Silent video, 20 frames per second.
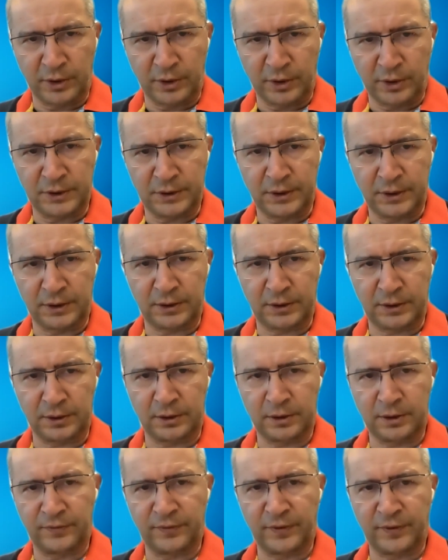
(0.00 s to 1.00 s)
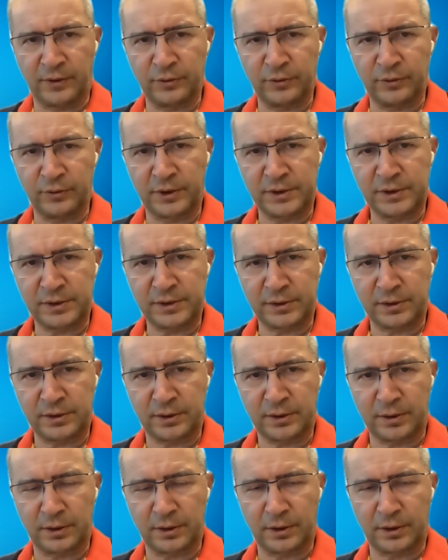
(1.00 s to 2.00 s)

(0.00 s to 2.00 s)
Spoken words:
noted that the founders